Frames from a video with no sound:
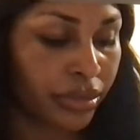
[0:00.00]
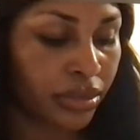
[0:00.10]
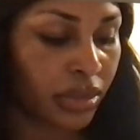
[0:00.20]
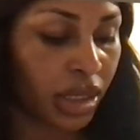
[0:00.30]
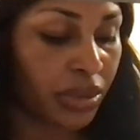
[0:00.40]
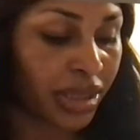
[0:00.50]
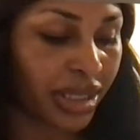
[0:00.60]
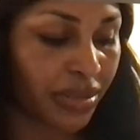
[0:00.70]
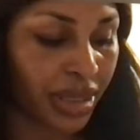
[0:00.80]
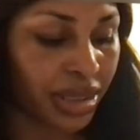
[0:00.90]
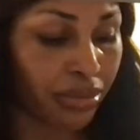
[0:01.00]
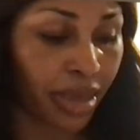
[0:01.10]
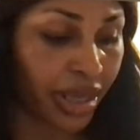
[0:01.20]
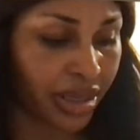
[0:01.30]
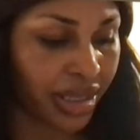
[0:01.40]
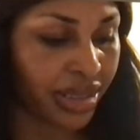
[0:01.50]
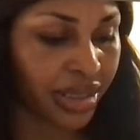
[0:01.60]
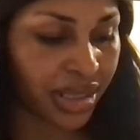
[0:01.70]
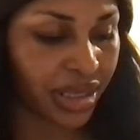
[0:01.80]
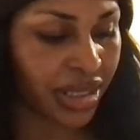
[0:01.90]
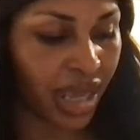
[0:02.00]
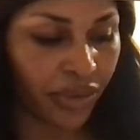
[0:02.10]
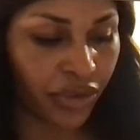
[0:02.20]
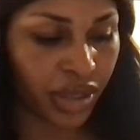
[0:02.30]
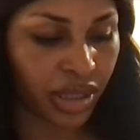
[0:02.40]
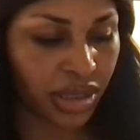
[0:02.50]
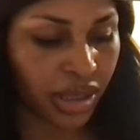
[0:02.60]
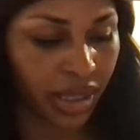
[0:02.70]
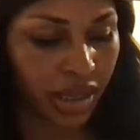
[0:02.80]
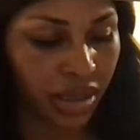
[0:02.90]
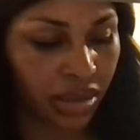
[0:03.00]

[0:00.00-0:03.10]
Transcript: it was gonna be some mess because it never is like